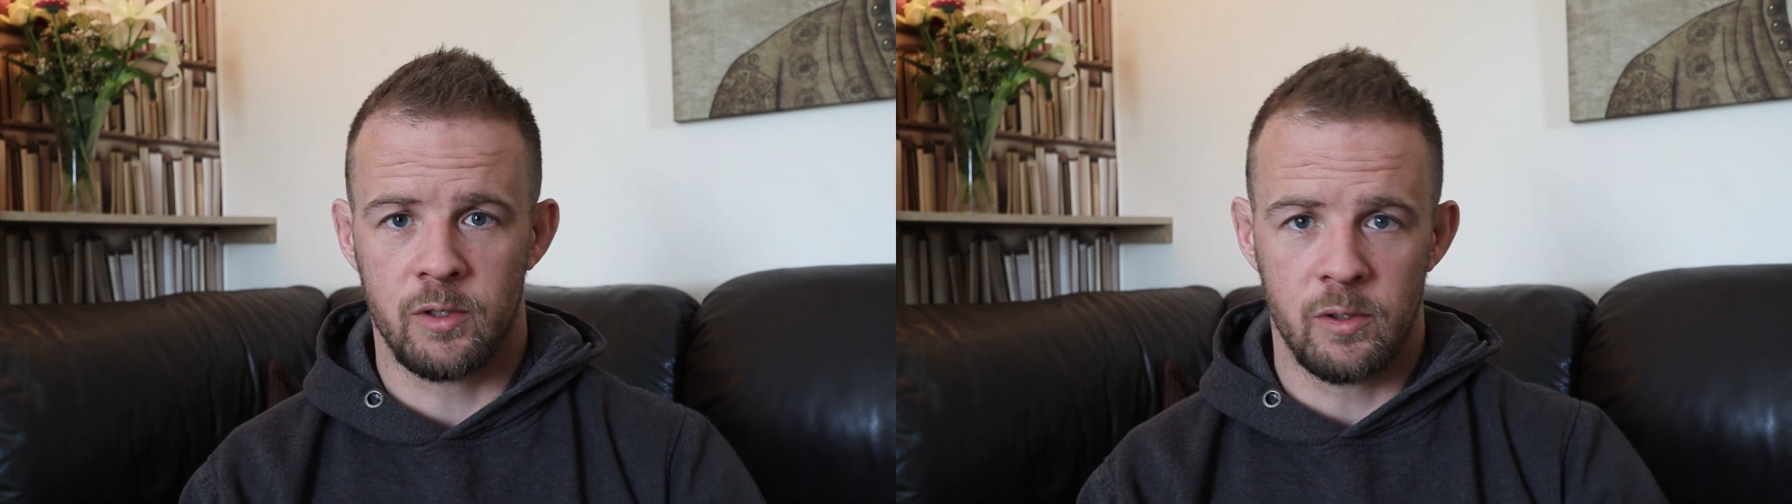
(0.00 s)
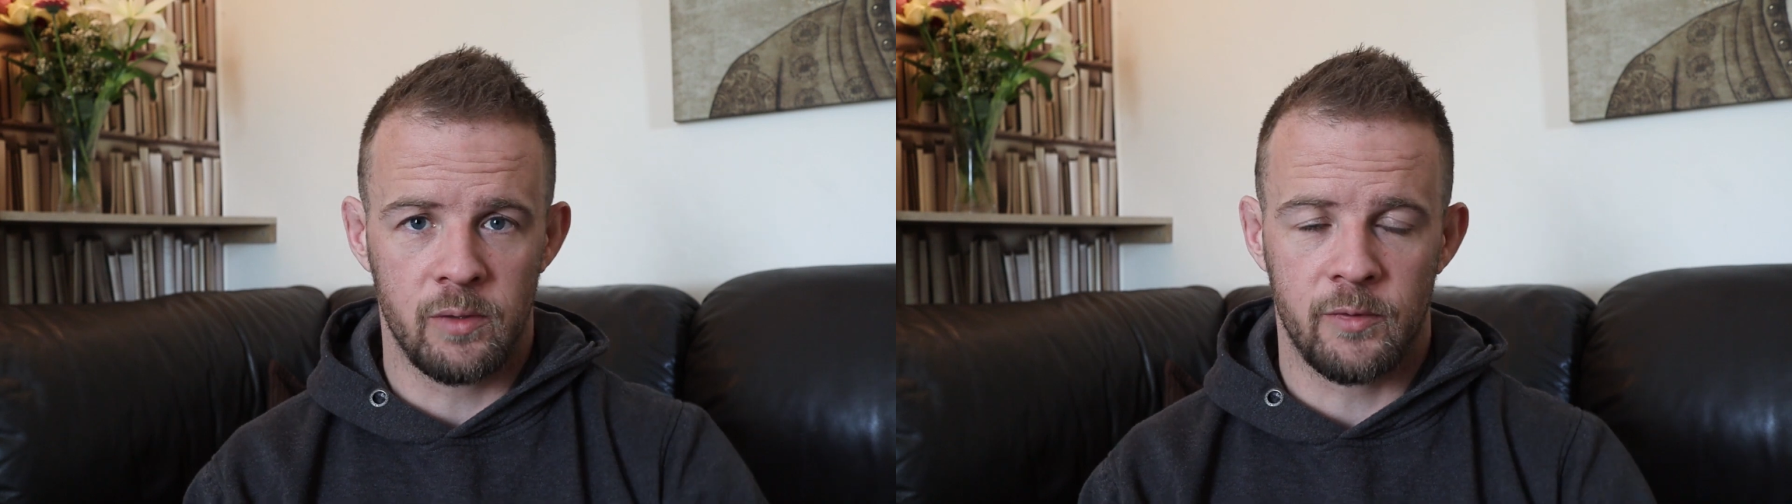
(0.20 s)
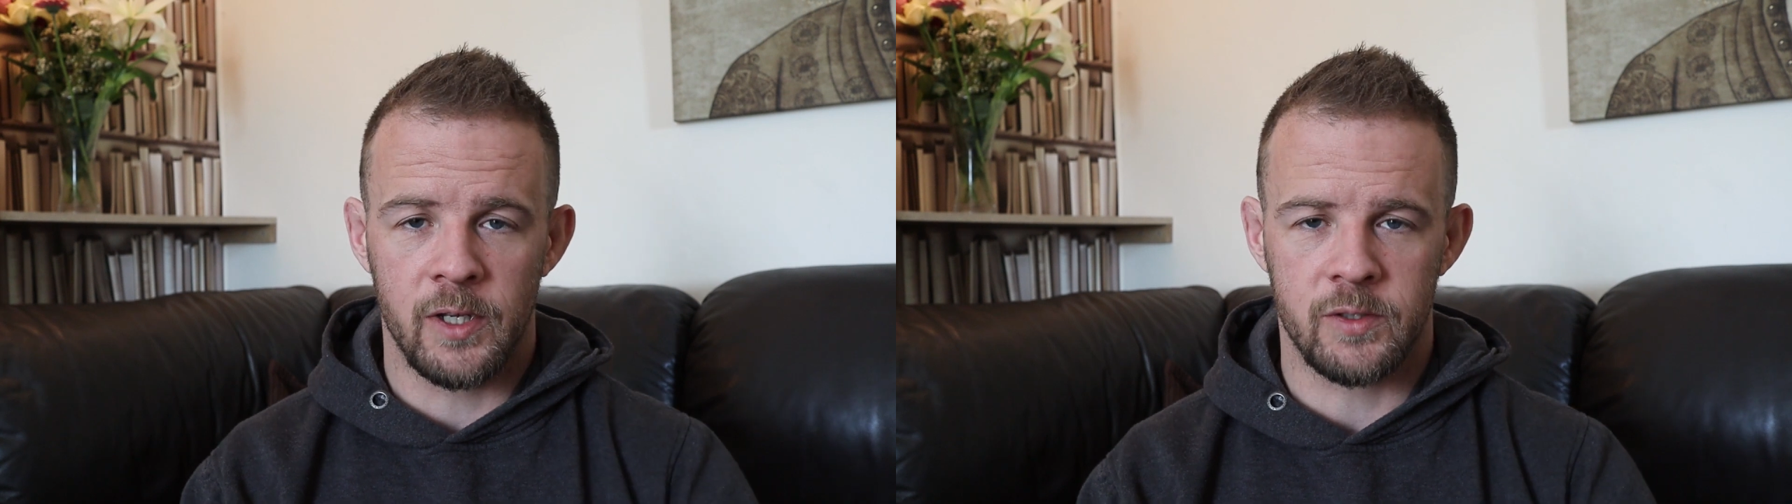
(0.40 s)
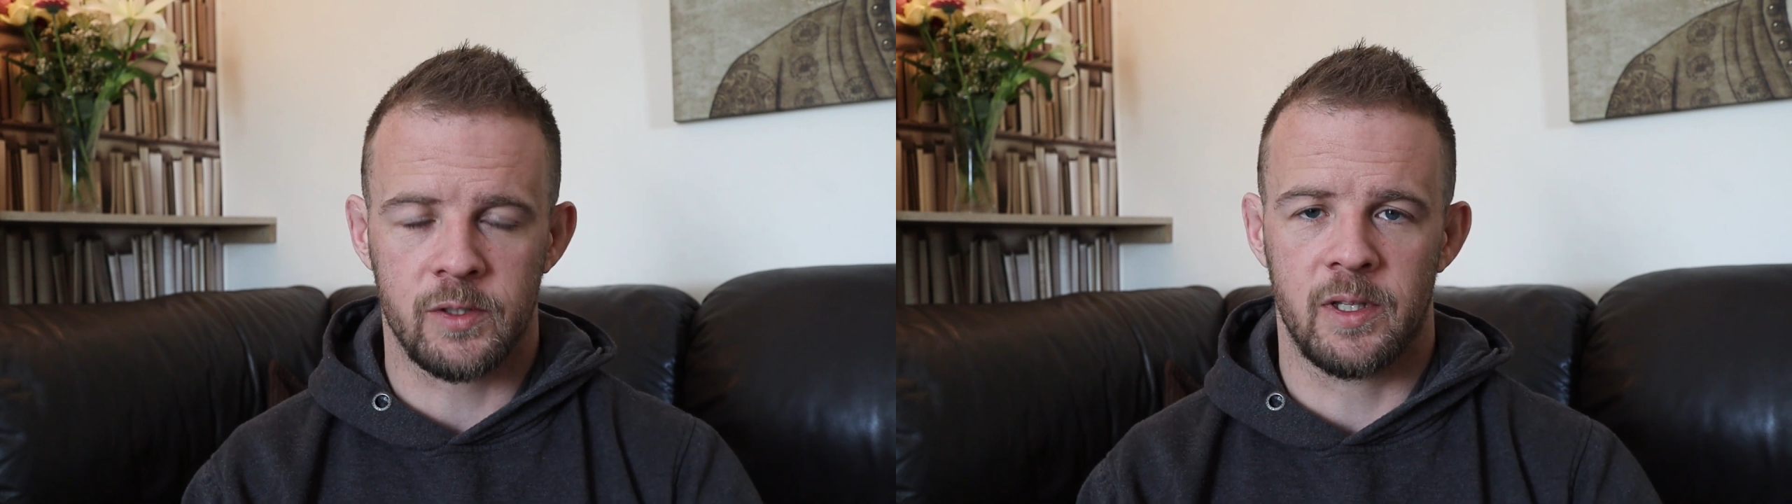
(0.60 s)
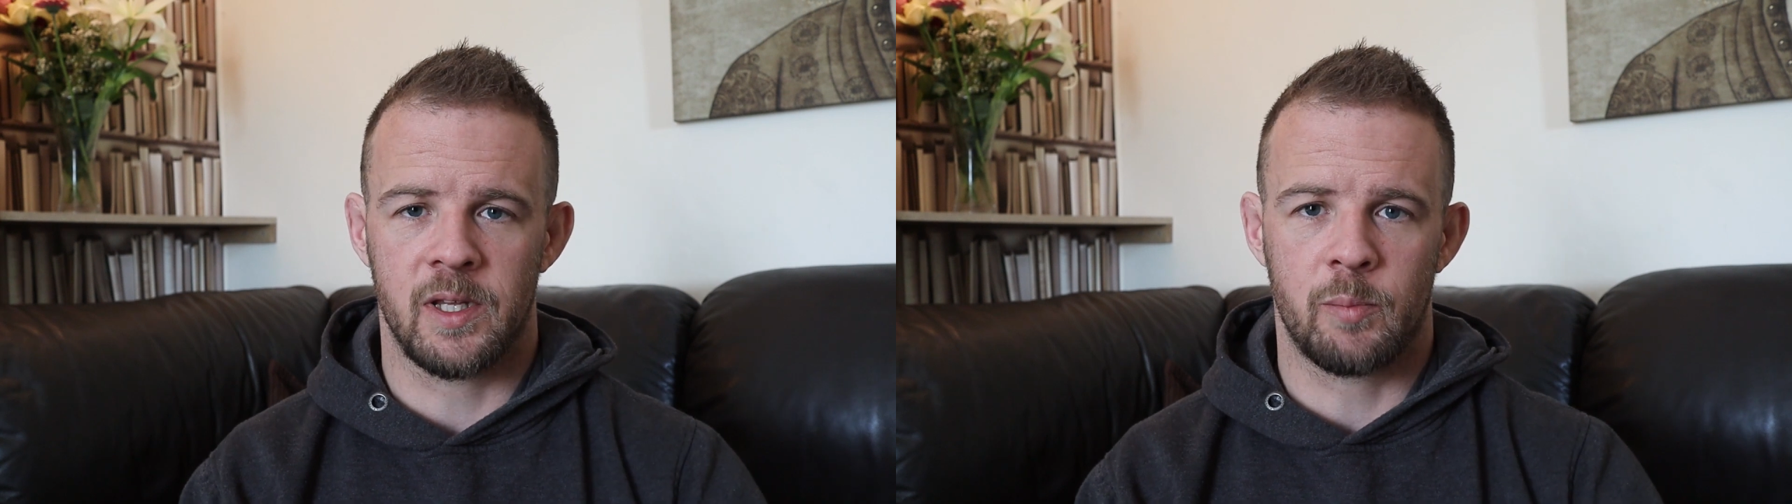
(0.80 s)

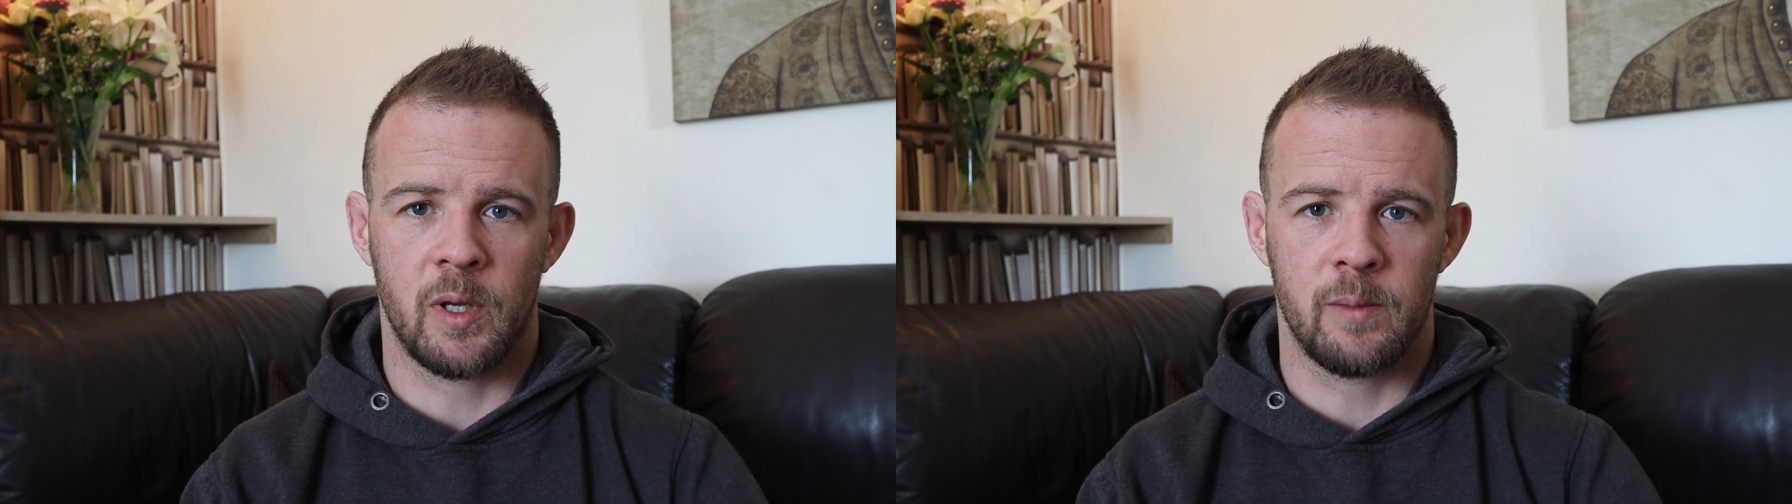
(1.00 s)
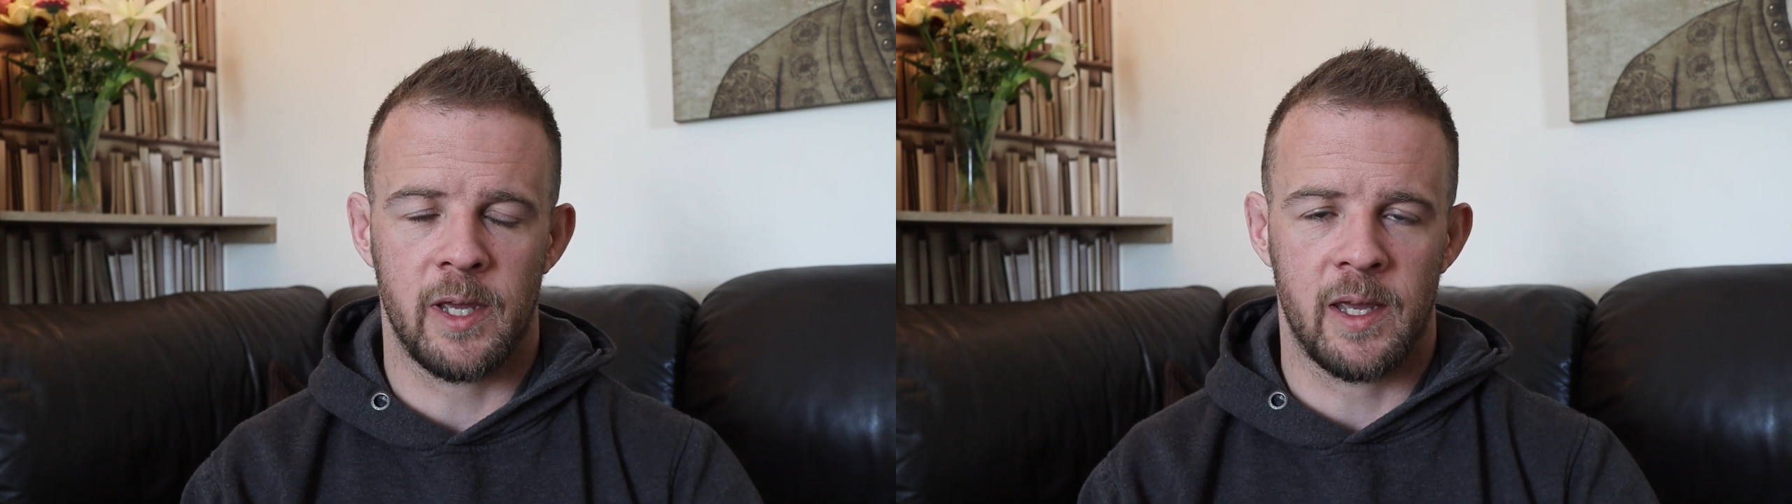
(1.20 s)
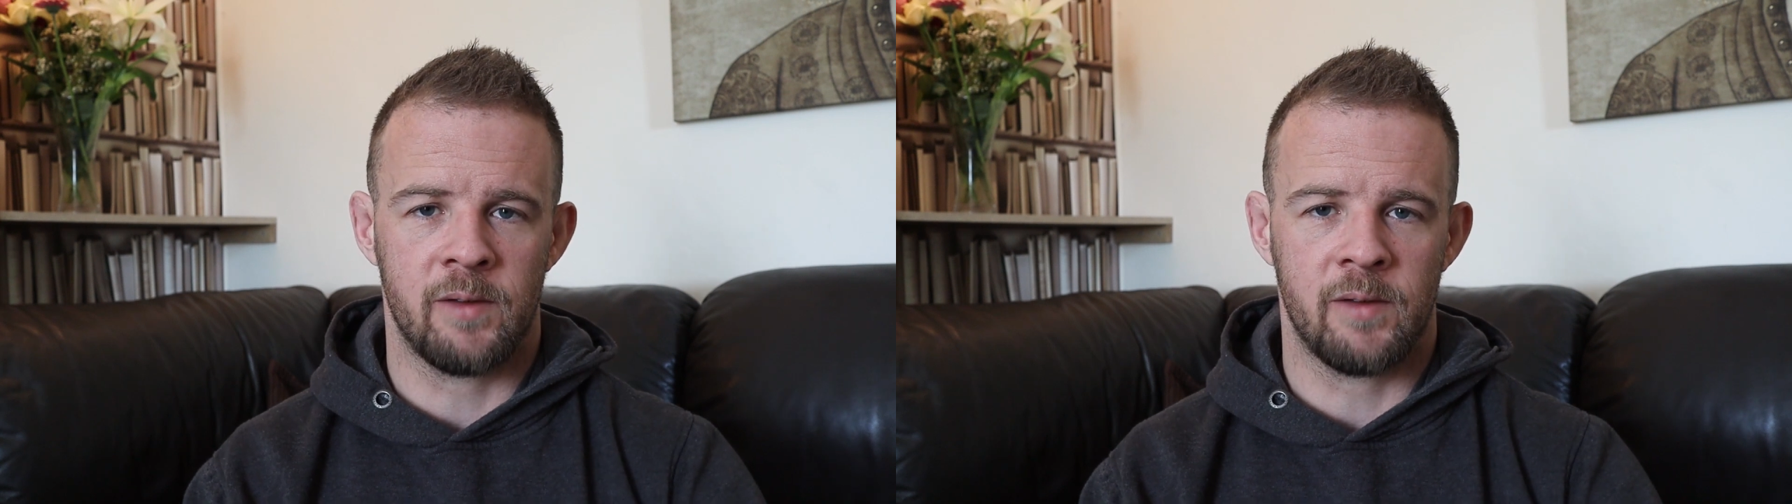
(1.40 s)
universal and they permeate